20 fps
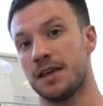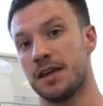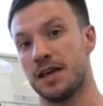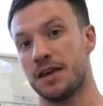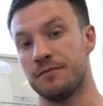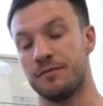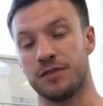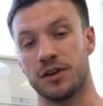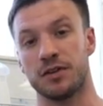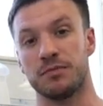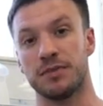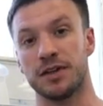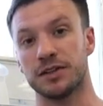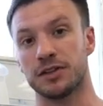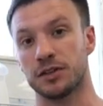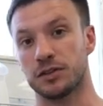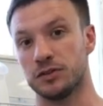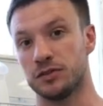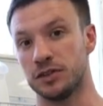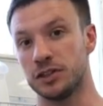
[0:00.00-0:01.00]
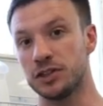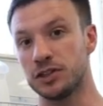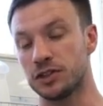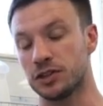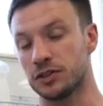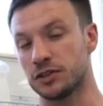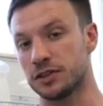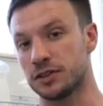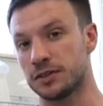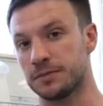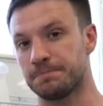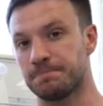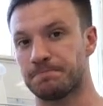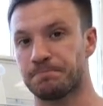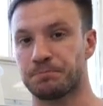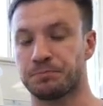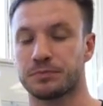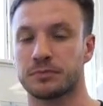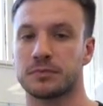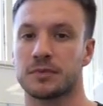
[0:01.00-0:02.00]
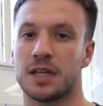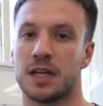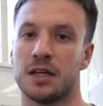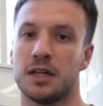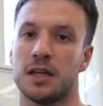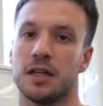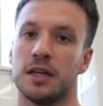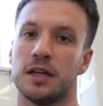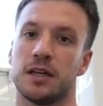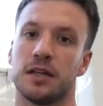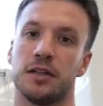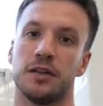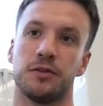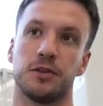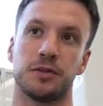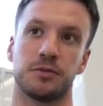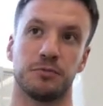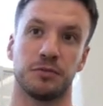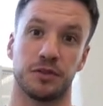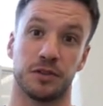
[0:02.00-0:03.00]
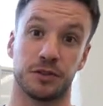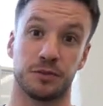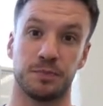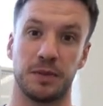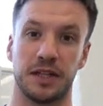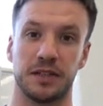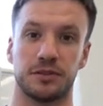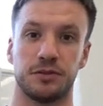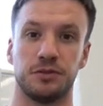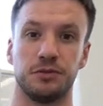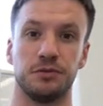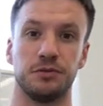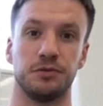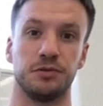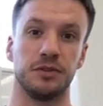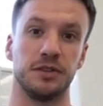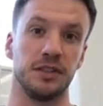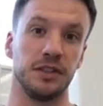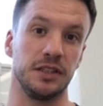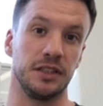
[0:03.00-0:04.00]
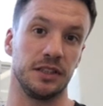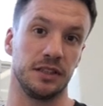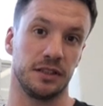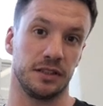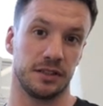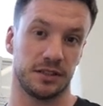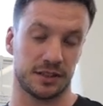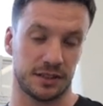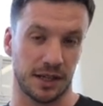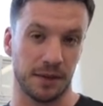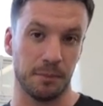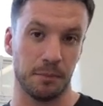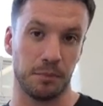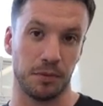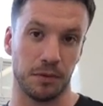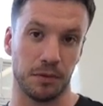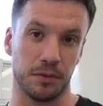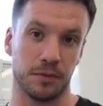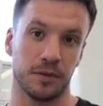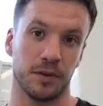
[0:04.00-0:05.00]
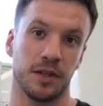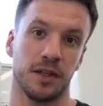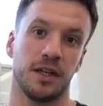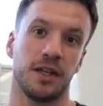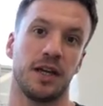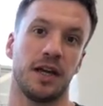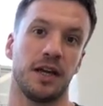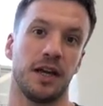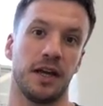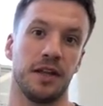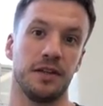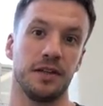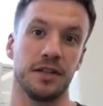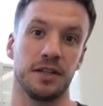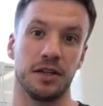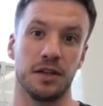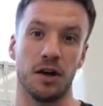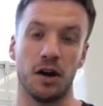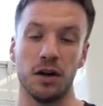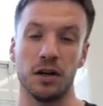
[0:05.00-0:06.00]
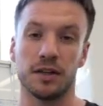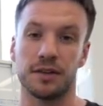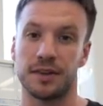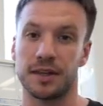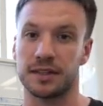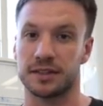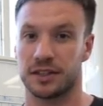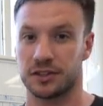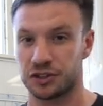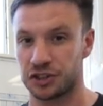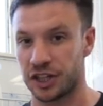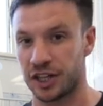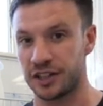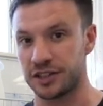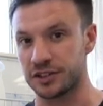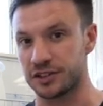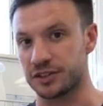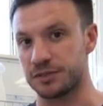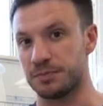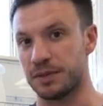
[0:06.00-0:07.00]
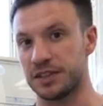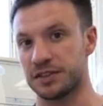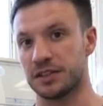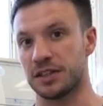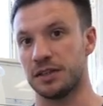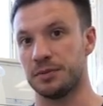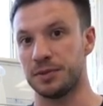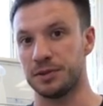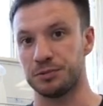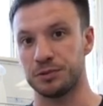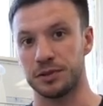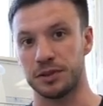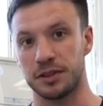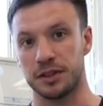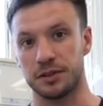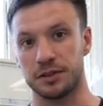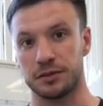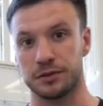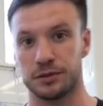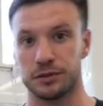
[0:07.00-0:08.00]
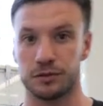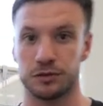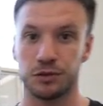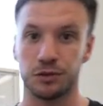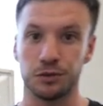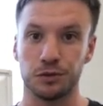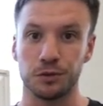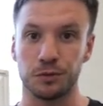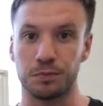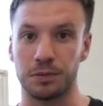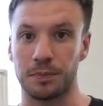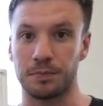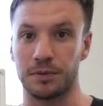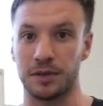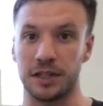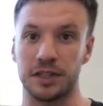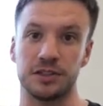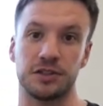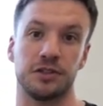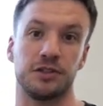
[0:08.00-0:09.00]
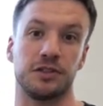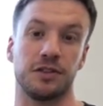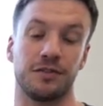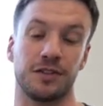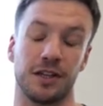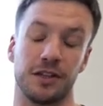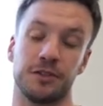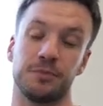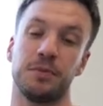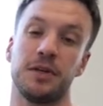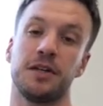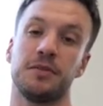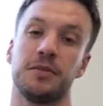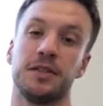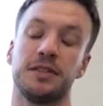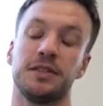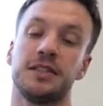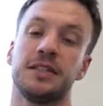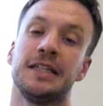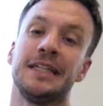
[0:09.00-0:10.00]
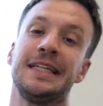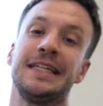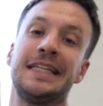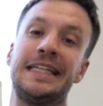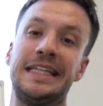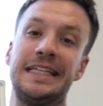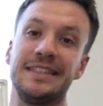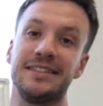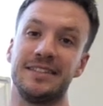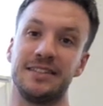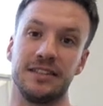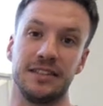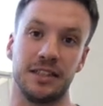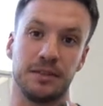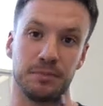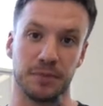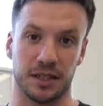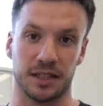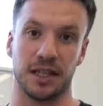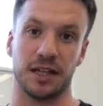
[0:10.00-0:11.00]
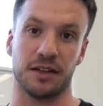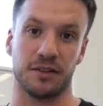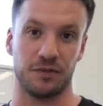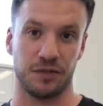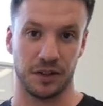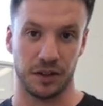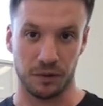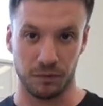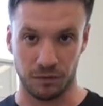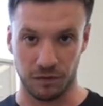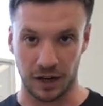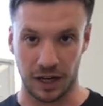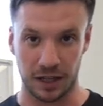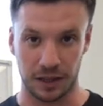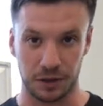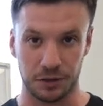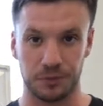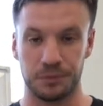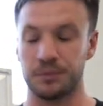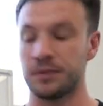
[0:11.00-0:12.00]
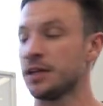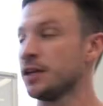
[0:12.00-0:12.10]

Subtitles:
environmental conditions with respect to the sample, and the only thing that changes basically between the two populations of the experiment is the magnetic field value.